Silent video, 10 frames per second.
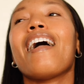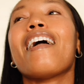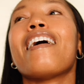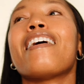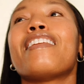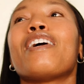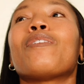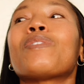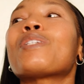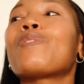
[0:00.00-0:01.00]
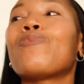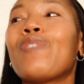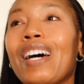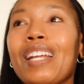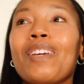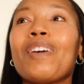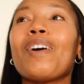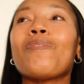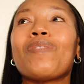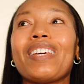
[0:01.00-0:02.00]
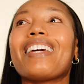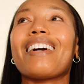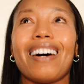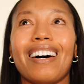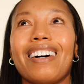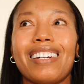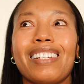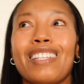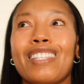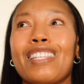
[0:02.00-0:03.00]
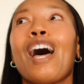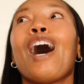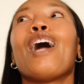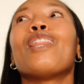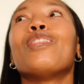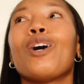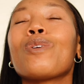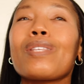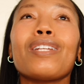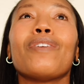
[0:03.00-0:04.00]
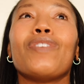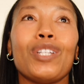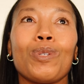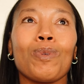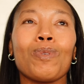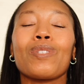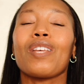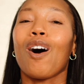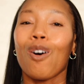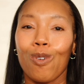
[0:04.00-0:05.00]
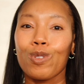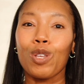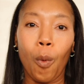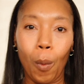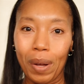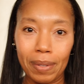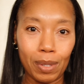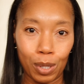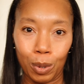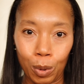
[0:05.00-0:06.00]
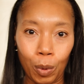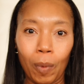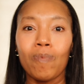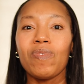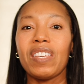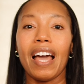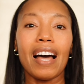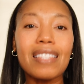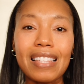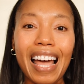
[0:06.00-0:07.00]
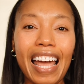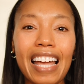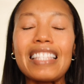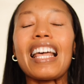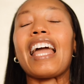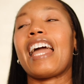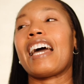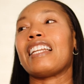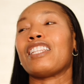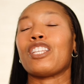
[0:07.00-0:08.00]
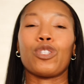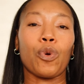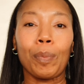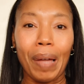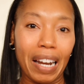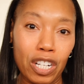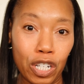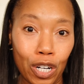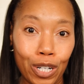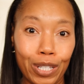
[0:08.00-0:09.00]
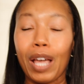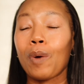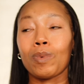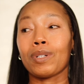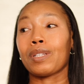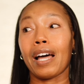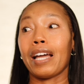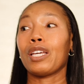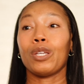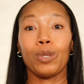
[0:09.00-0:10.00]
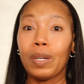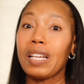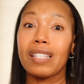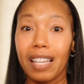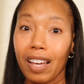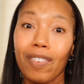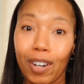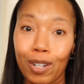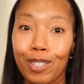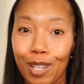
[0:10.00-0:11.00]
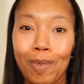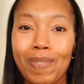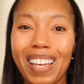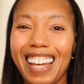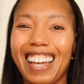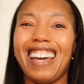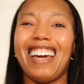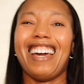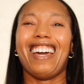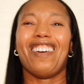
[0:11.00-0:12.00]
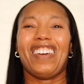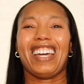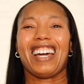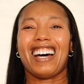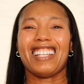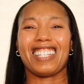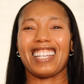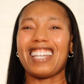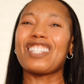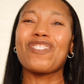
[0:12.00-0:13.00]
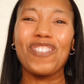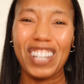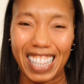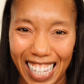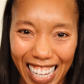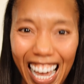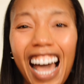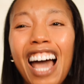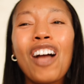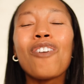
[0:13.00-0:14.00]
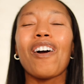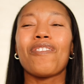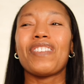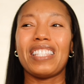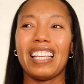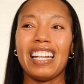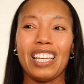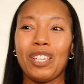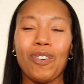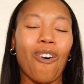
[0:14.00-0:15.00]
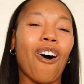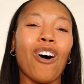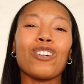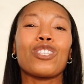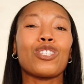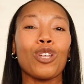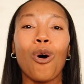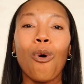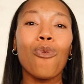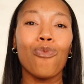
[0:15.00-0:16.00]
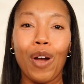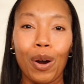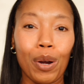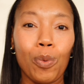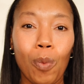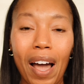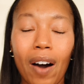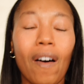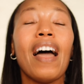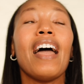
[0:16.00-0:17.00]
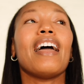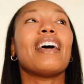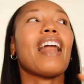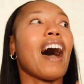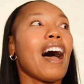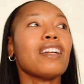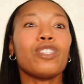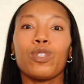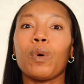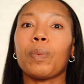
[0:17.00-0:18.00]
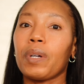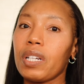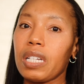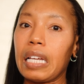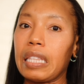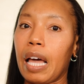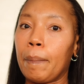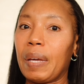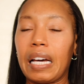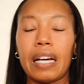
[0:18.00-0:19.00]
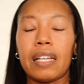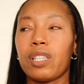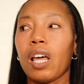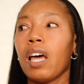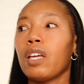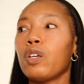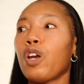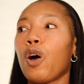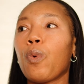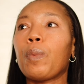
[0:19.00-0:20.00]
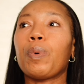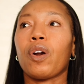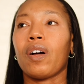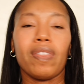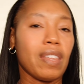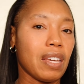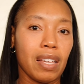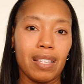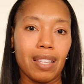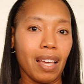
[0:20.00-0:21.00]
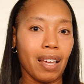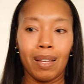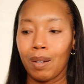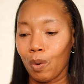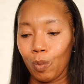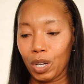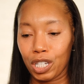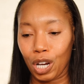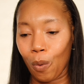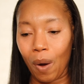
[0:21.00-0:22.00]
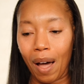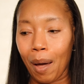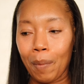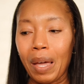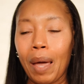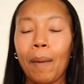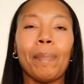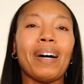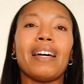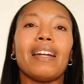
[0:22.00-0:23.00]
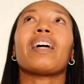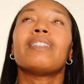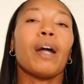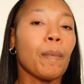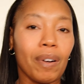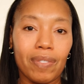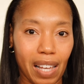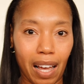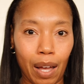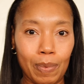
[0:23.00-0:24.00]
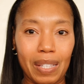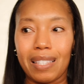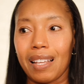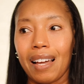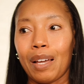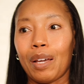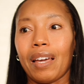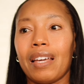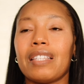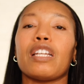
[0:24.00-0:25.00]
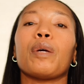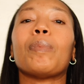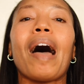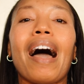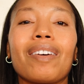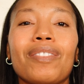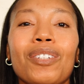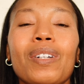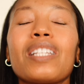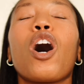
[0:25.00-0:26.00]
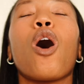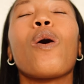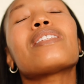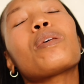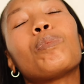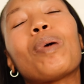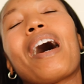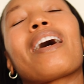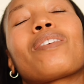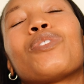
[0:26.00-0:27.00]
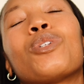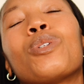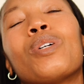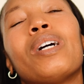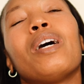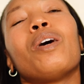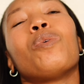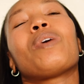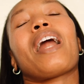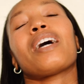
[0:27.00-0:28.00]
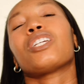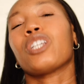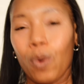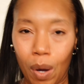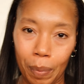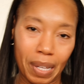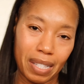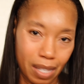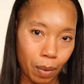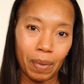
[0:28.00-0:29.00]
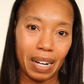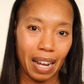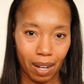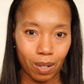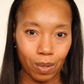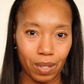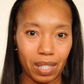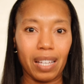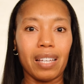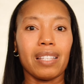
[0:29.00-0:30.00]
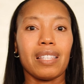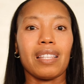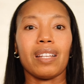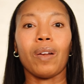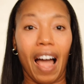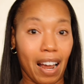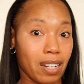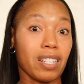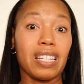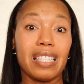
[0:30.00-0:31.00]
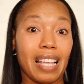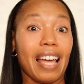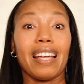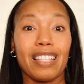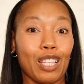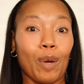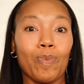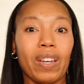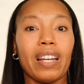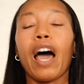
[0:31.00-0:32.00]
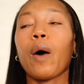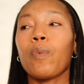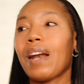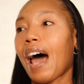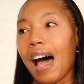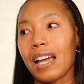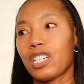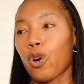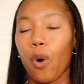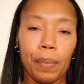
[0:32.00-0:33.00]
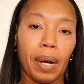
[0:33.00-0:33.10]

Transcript: And it was funny because those individuals also went to the SAs and the store managers and were like, you need to give her something because she is really representing you all so very well. And I do appreciate that because, you know, we put on things and we show up but a number of times it's like, is it impactful? It's always impactful when I show up and someone else is actually saying something, not when I show up